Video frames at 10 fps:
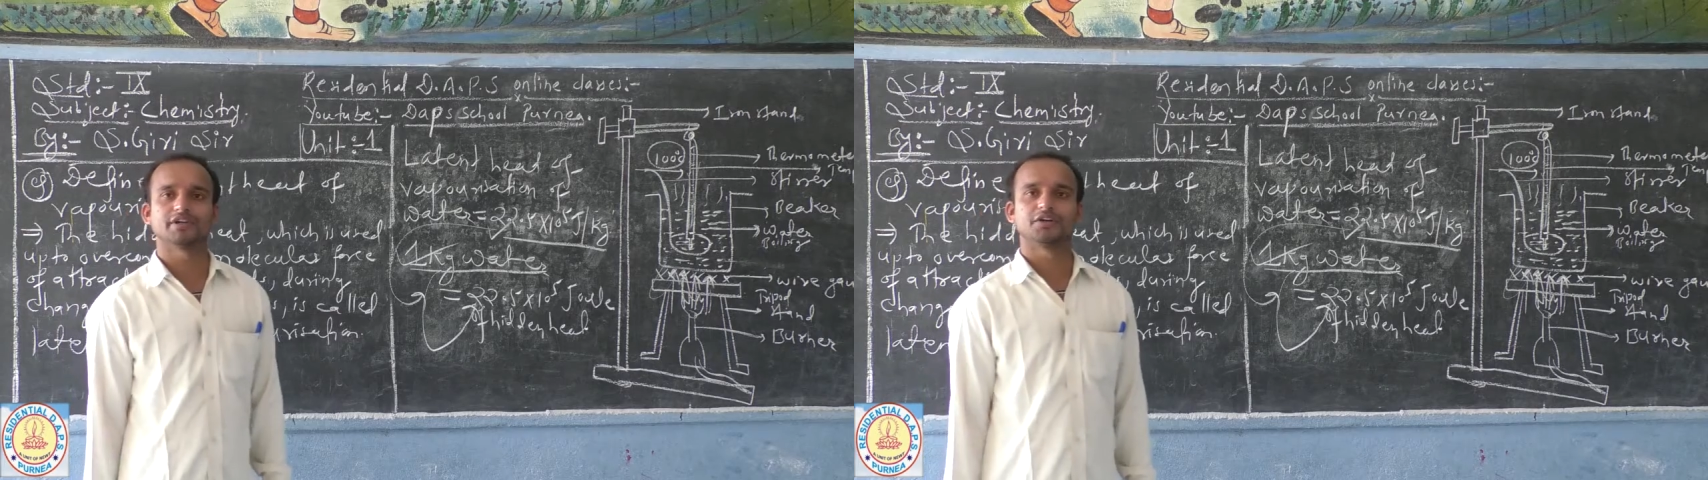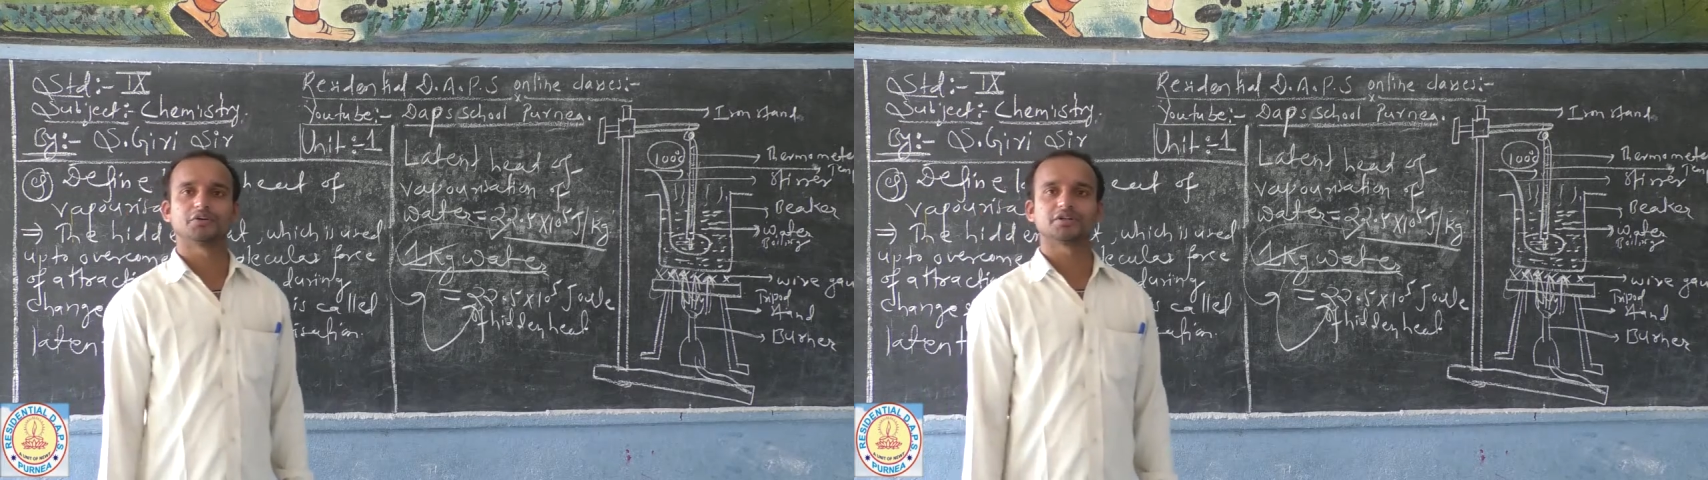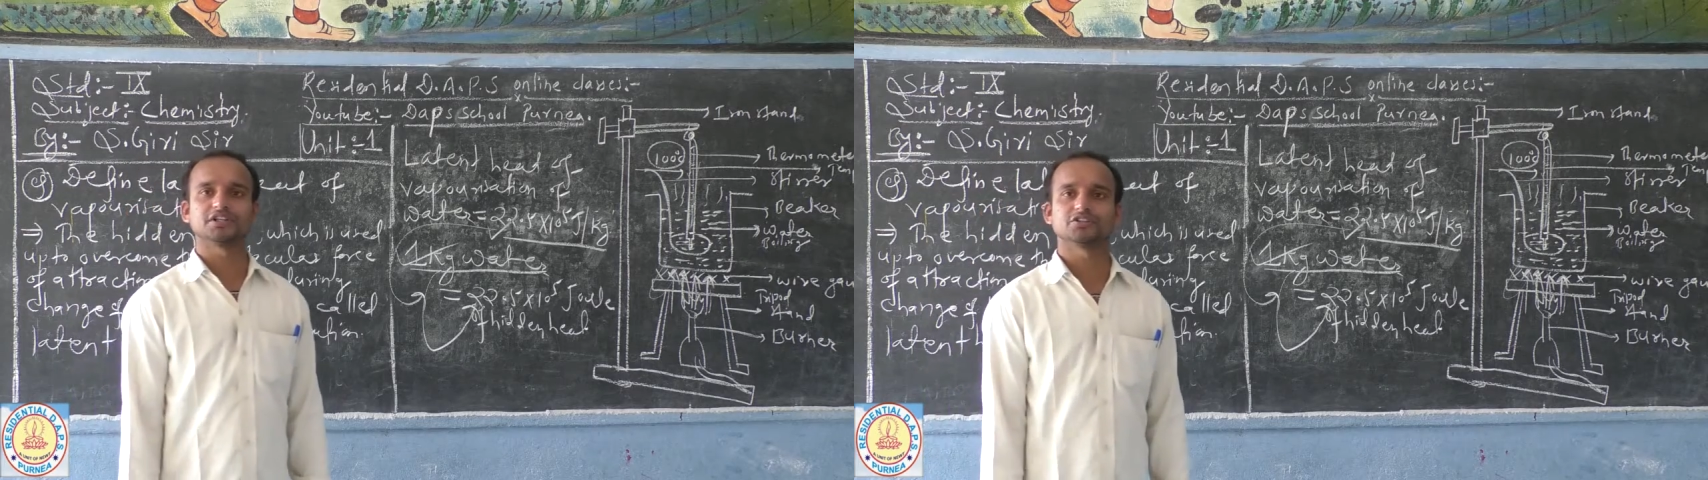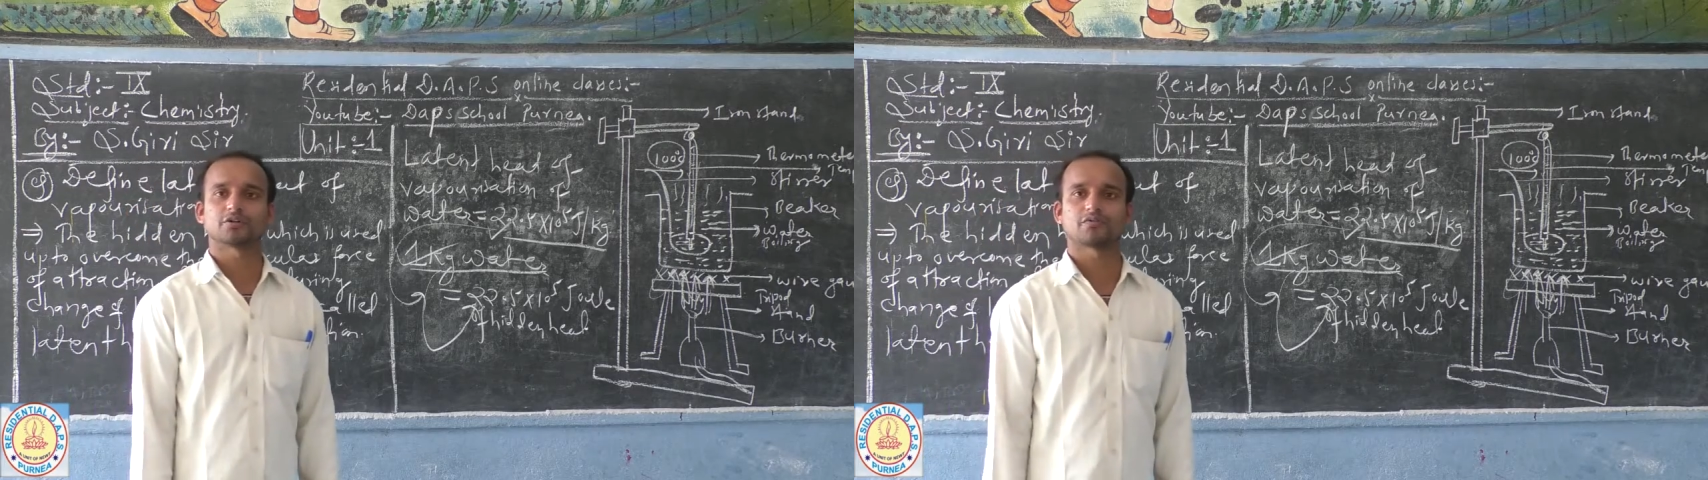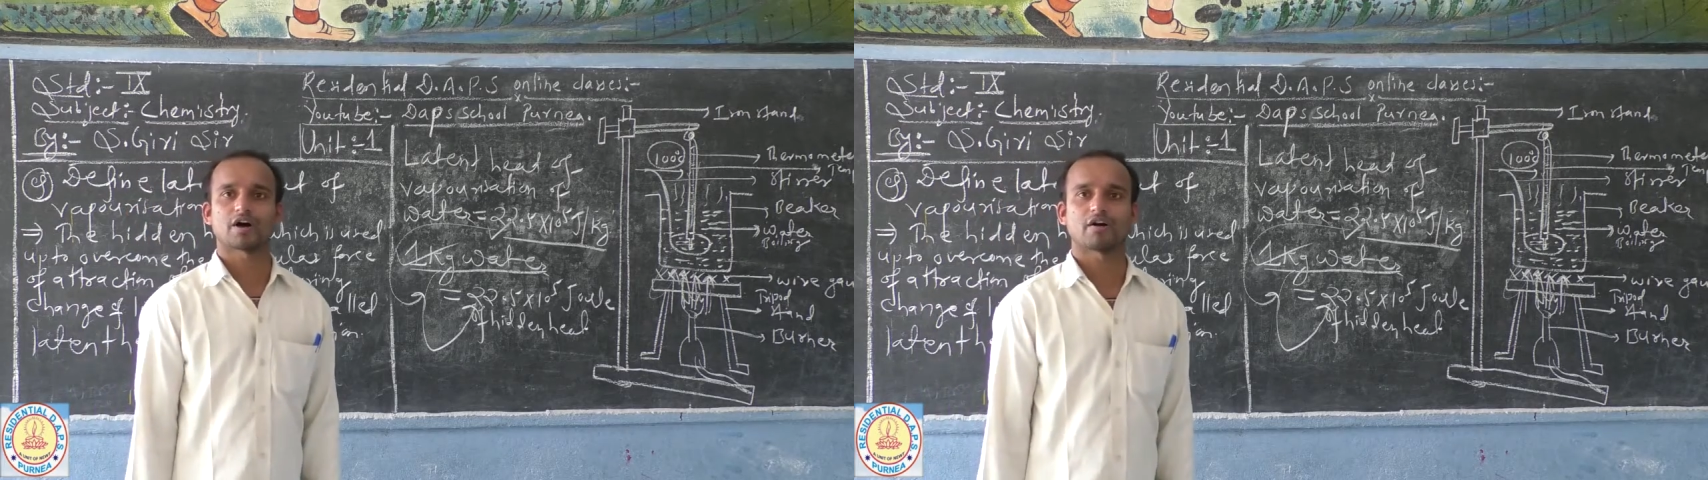into 10 to
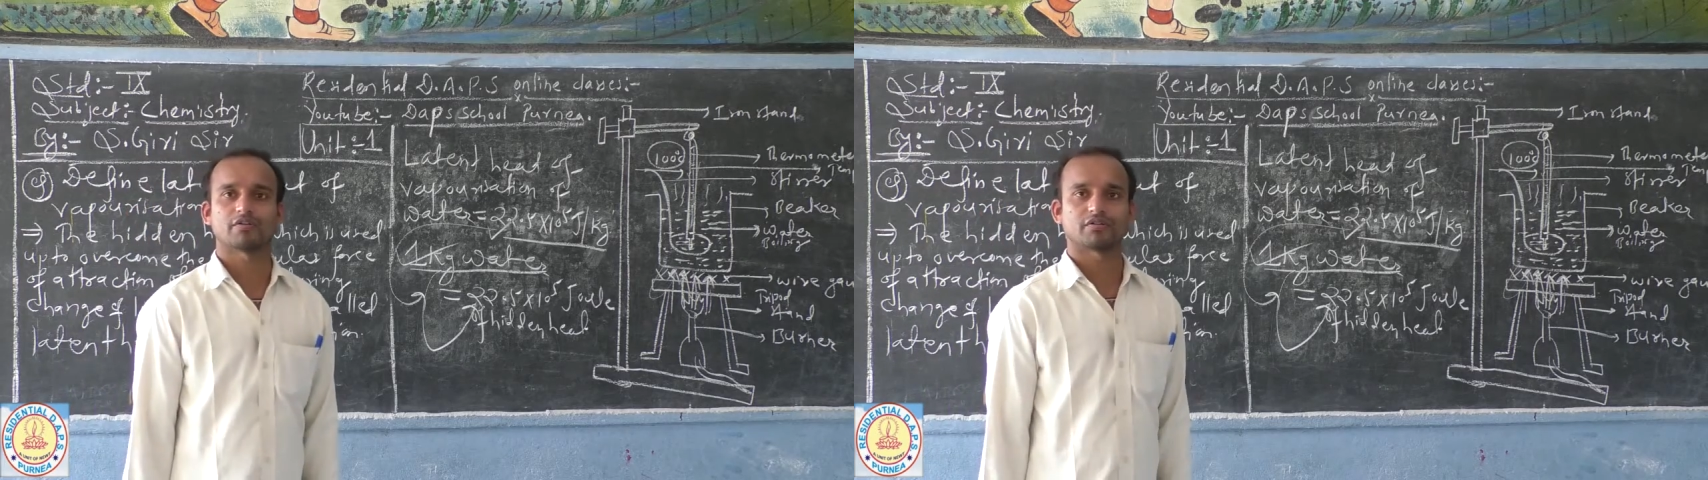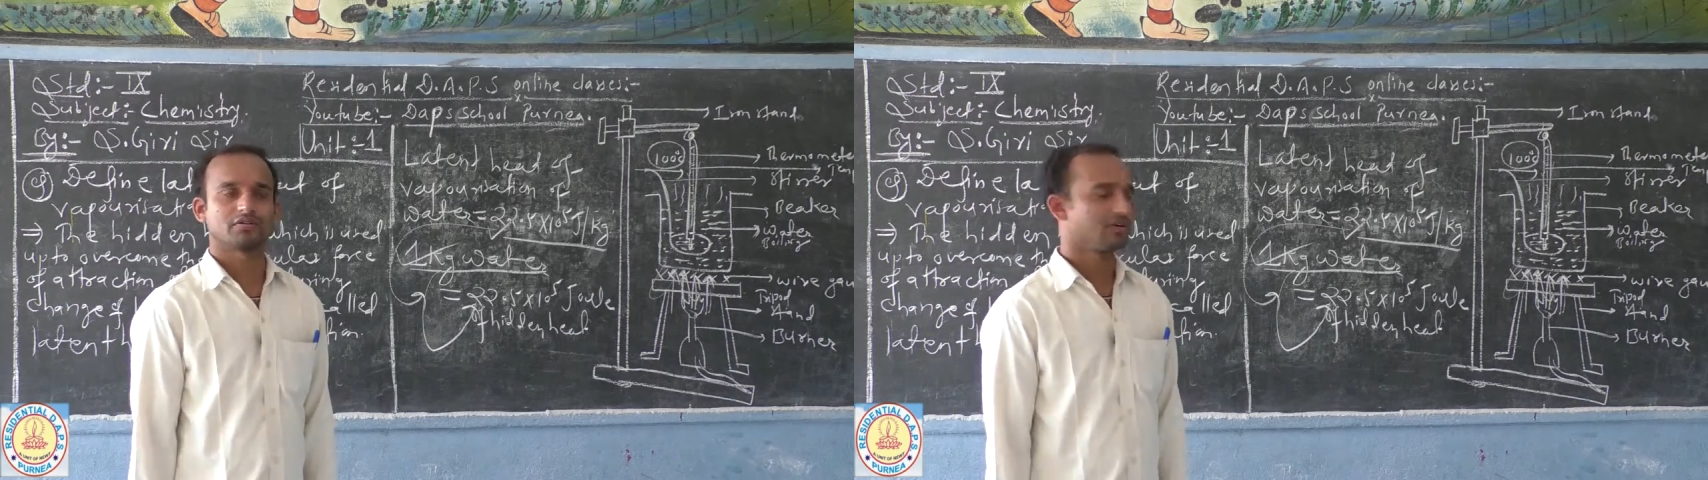the power